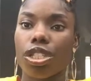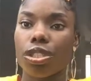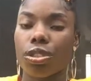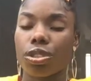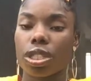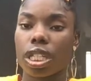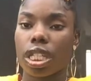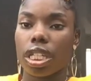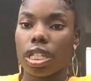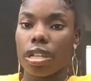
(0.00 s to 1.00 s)
you
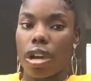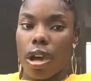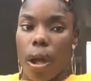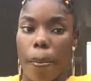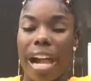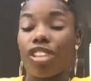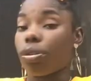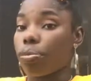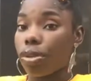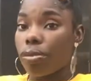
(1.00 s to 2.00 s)
usually um,
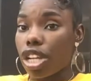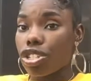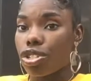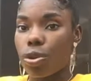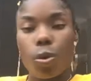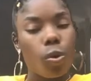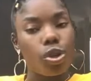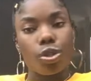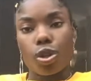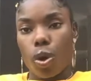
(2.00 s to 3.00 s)
either pre-register or
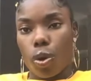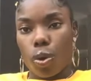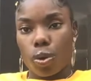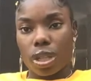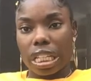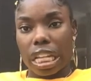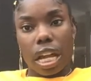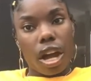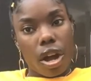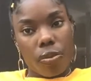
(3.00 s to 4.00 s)
you go the
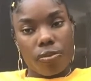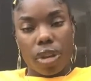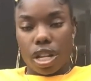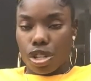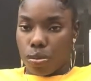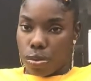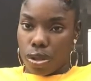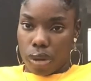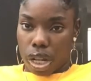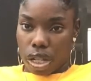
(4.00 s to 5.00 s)
day of and you
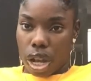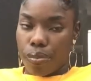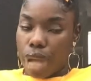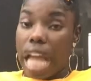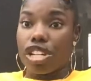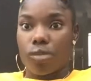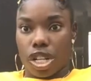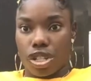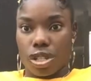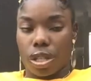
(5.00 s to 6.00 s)
pre um, and you
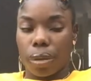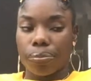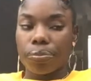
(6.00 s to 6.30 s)
register.